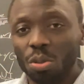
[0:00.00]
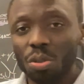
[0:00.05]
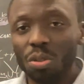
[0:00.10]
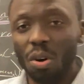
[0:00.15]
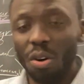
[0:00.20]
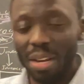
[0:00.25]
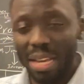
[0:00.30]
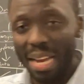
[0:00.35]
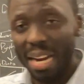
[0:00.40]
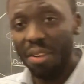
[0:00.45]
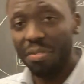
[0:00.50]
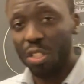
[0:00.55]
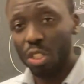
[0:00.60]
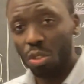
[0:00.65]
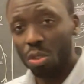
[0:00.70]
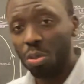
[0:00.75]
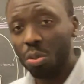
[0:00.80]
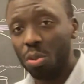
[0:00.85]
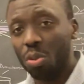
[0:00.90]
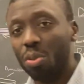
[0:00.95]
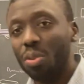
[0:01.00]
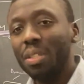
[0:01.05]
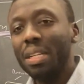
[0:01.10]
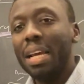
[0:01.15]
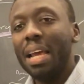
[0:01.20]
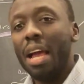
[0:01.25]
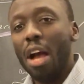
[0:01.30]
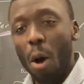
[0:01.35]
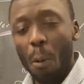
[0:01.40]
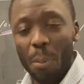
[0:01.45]
or get every tool,
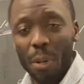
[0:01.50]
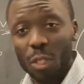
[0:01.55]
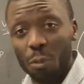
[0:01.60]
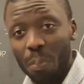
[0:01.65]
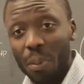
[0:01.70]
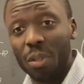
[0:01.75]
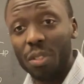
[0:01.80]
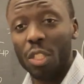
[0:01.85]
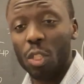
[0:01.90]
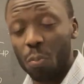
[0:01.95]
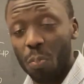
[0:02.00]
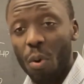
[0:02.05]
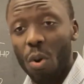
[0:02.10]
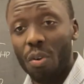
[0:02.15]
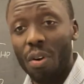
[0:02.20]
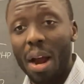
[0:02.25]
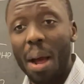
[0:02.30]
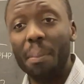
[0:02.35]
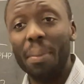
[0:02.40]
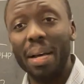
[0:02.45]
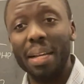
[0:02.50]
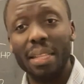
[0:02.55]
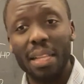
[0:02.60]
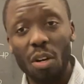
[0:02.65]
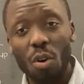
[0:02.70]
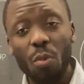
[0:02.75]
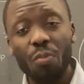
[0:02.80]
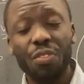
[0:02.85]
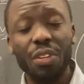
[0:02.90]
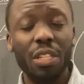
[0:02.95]
help us build this program, and then
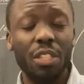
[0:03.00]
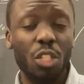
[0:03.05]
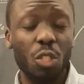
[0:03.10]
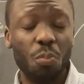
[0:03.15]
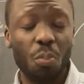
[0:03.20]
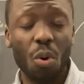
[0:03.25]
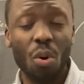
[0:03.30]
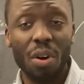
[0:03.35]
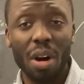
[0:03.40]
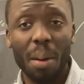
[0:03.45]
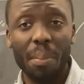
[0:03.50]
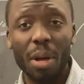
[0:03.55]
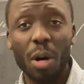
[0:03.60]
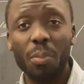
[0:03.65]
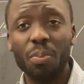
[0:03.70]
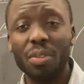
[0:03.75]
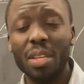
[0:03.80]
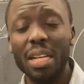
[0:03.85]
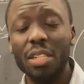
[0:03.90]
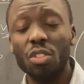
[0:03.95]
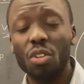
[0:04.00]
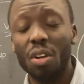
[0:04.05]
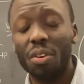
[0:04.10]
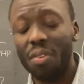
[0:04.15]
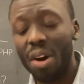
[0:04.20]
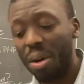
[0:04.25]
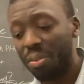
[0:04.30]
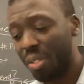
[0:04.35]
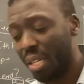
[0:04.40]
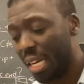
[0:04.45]
hopefully this program helps kids all
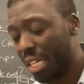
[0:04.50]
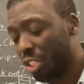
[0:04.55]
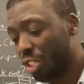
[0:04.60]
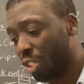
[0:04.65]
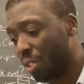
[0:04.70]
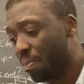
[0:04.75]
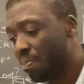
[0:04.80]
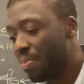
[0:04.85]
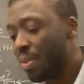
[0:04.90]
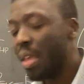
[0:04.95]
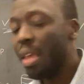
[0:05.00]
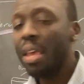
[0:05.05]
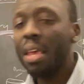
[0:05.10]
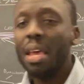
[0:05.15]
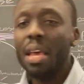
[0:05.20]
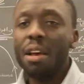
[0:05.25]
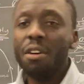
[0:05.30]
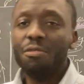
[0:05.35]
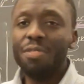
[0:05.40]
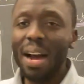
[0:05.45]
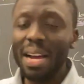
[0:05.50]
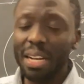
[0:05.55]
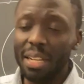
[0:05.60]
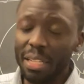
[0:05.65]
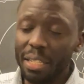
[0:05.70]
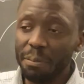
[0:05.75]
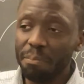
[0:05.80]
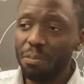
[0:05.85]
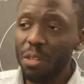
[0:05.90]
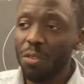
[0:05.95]
around the nation.
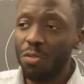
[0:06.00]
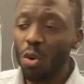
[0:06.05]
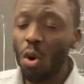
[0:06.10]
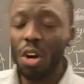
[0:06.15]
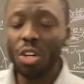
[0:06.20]
Finally, if you are a